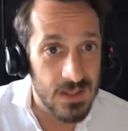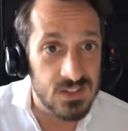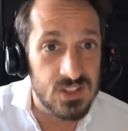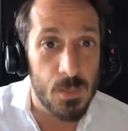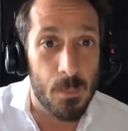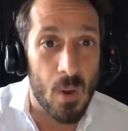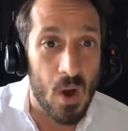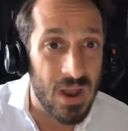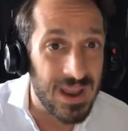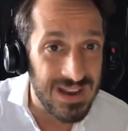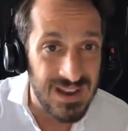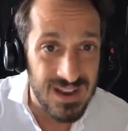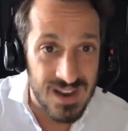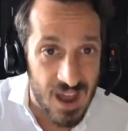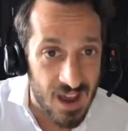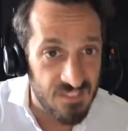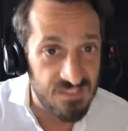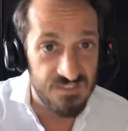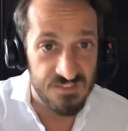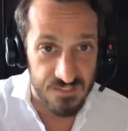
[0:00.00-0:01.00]
to buy
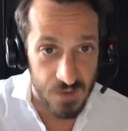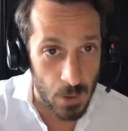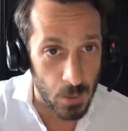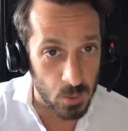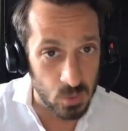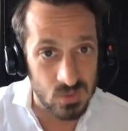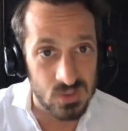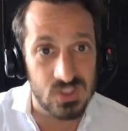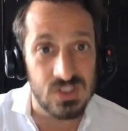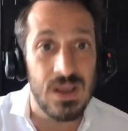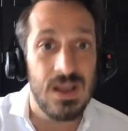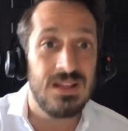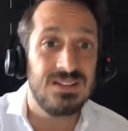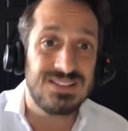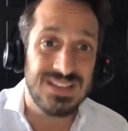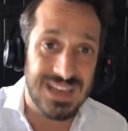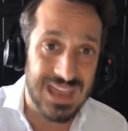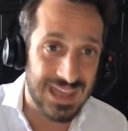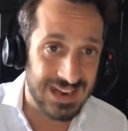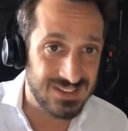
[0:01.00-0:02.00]
enough votes
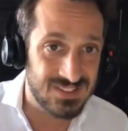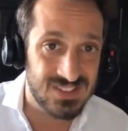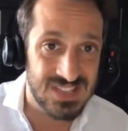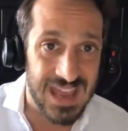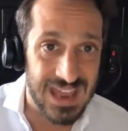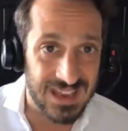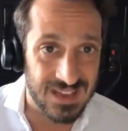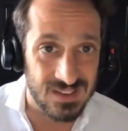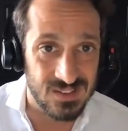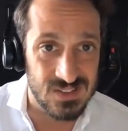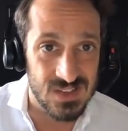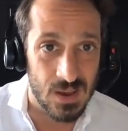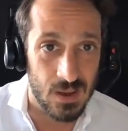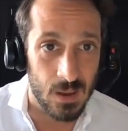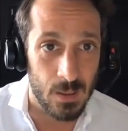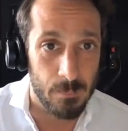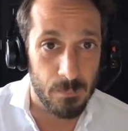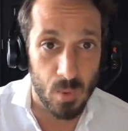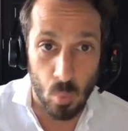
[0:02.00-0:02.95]
to get a second term.